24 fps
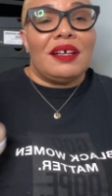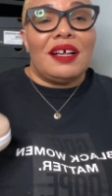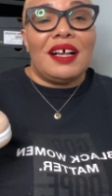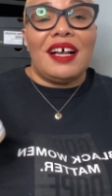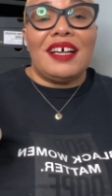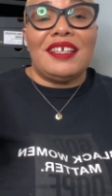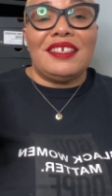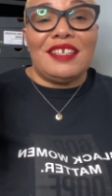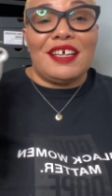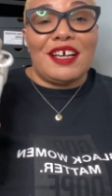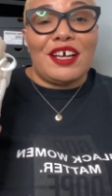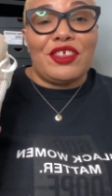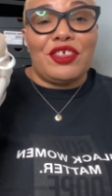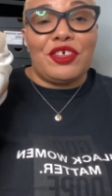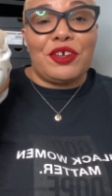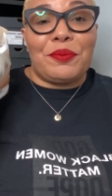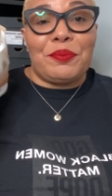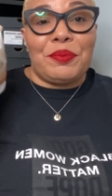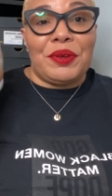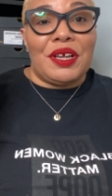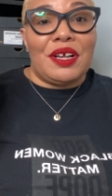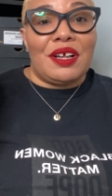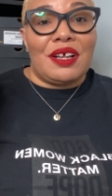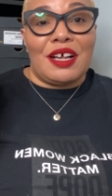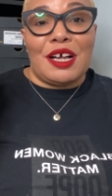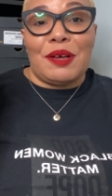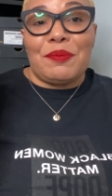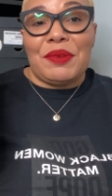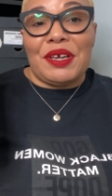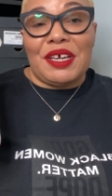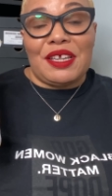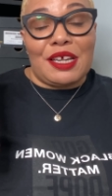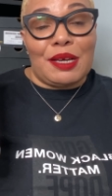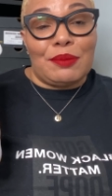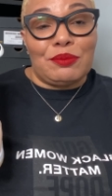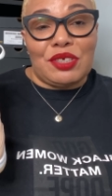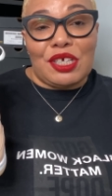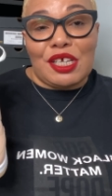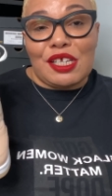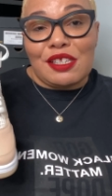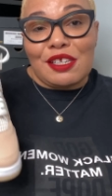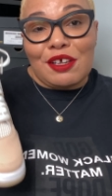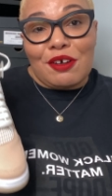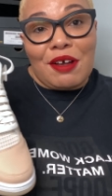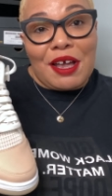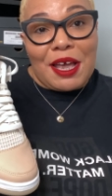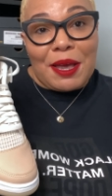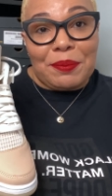another pickup and I'm just
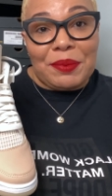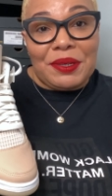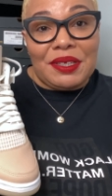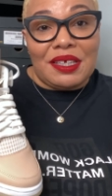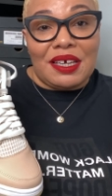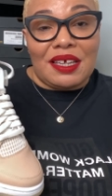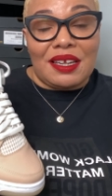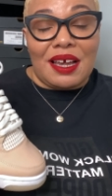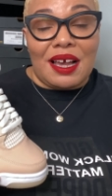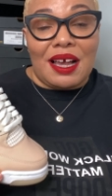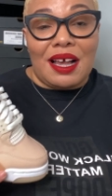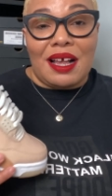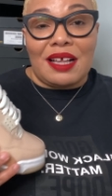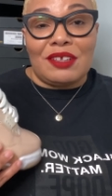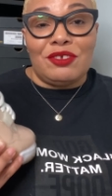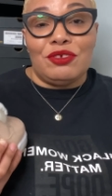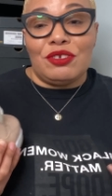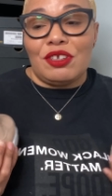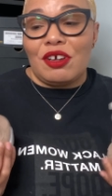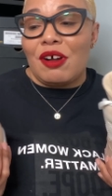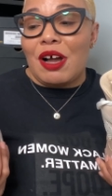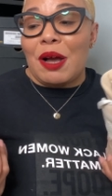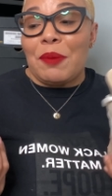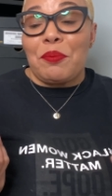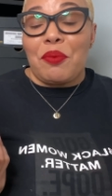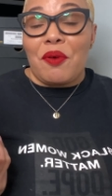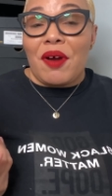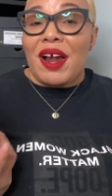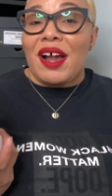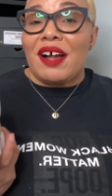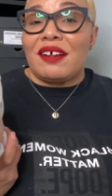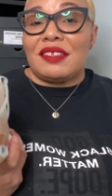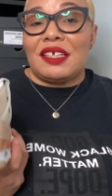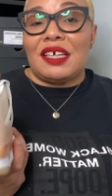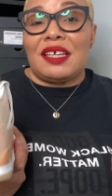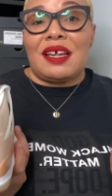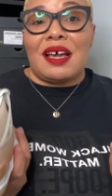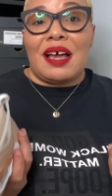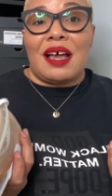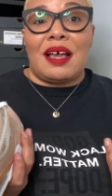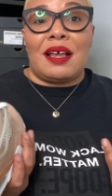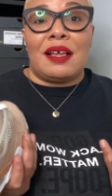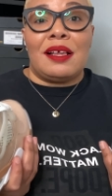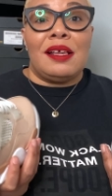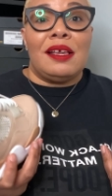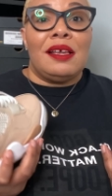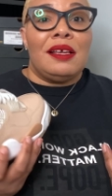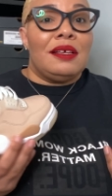so happy that I, you know, I'm proud that I,
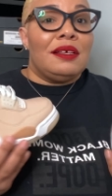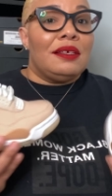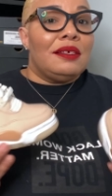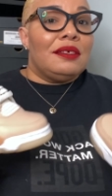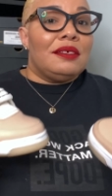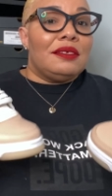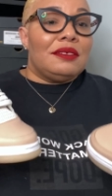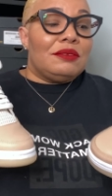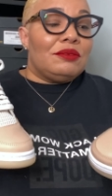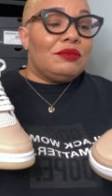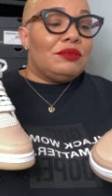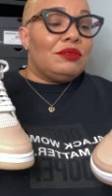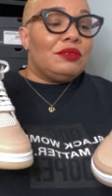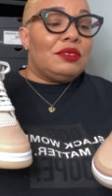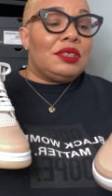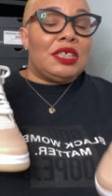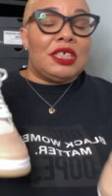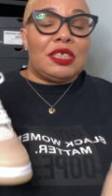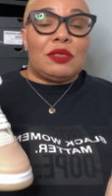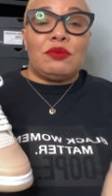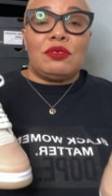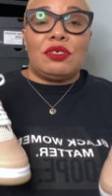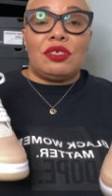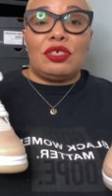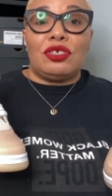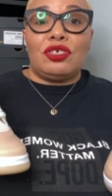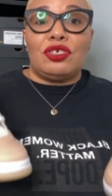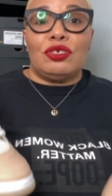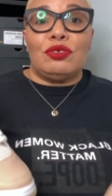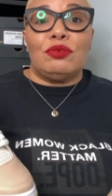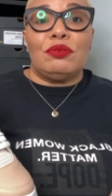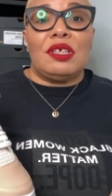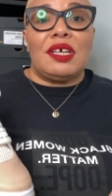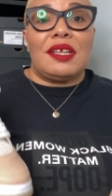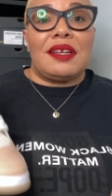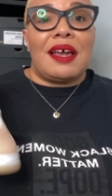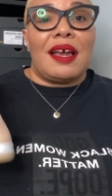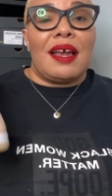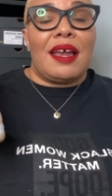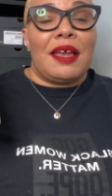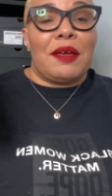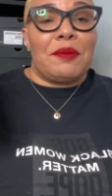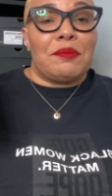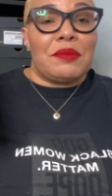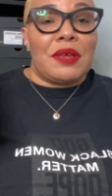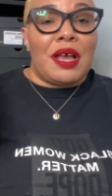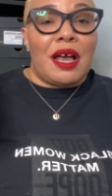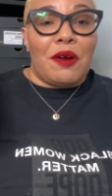this was a shoe that I
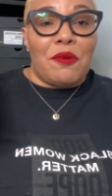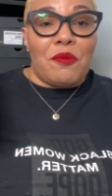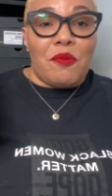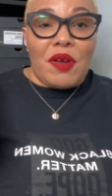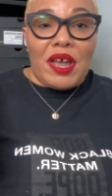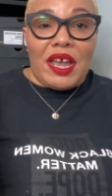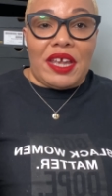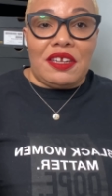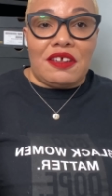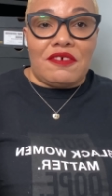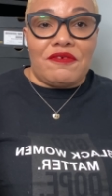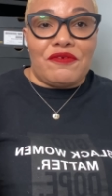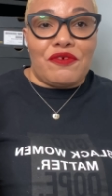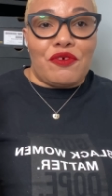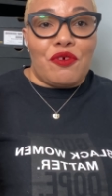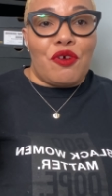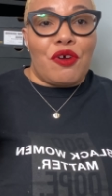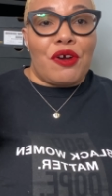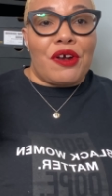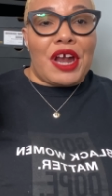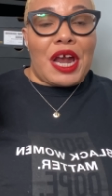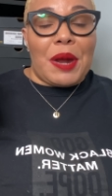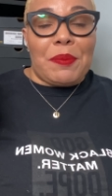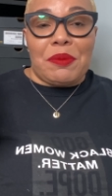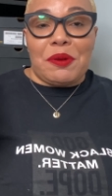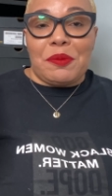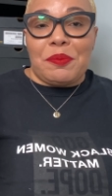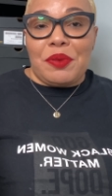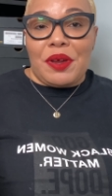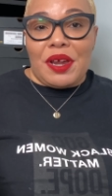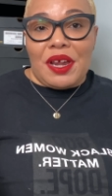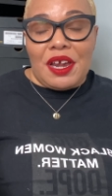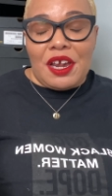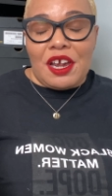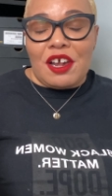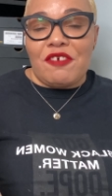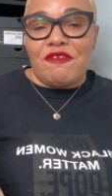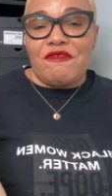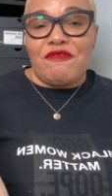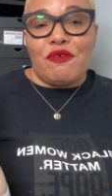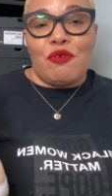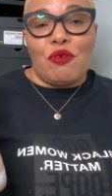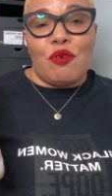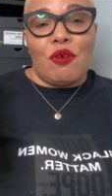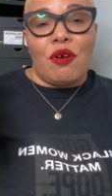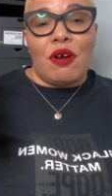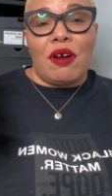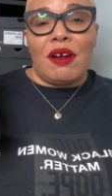am, I waited for, I prepared
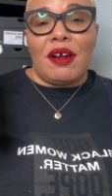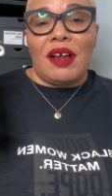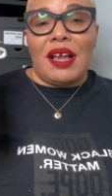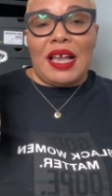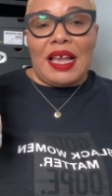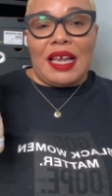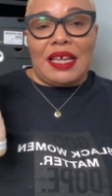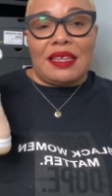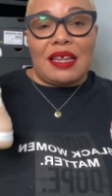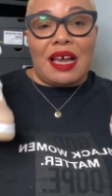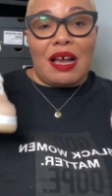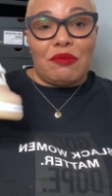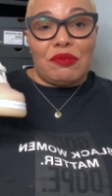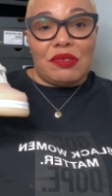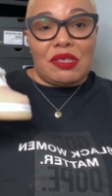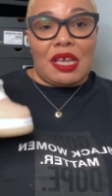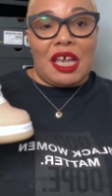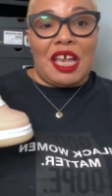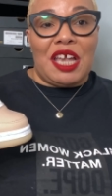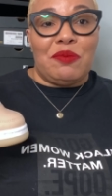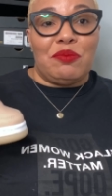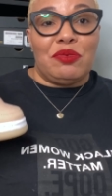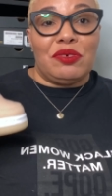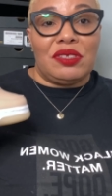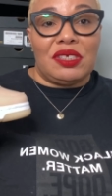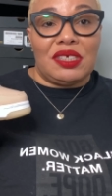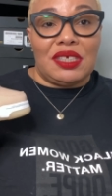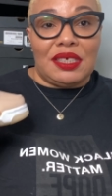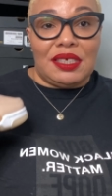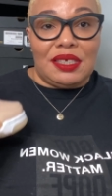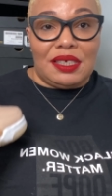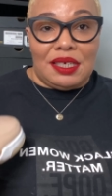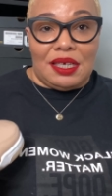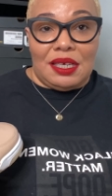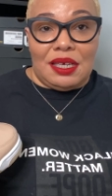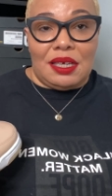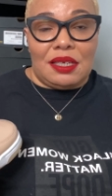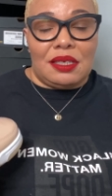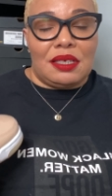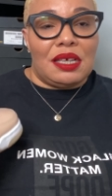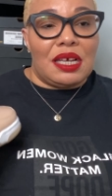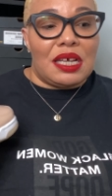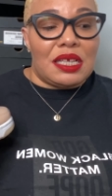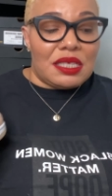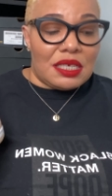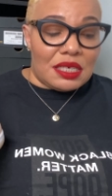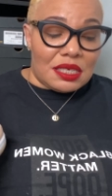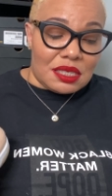for, and I was able to get
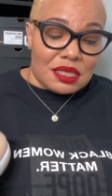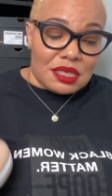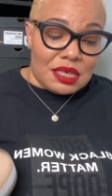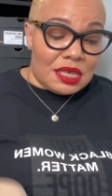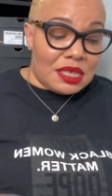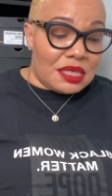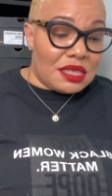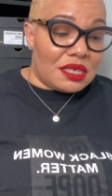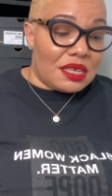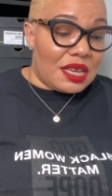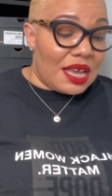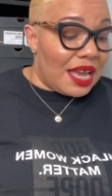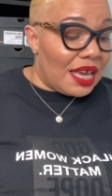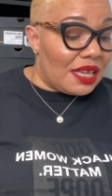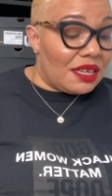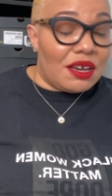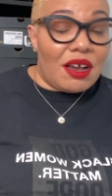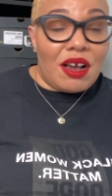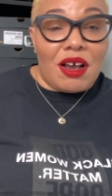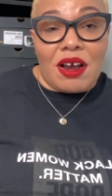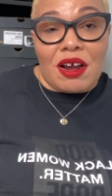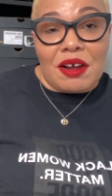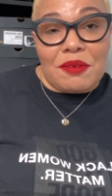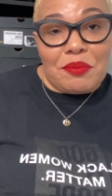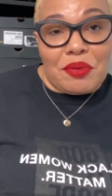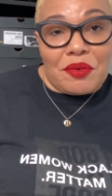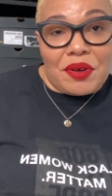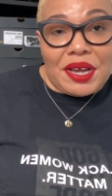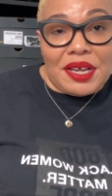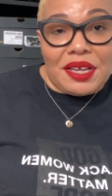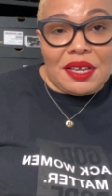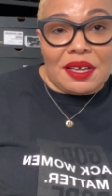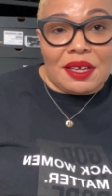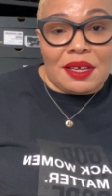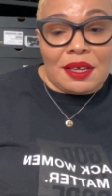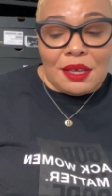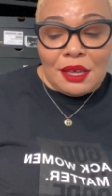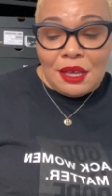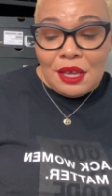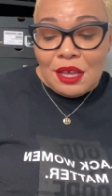because it's, it's kind of heartbreaking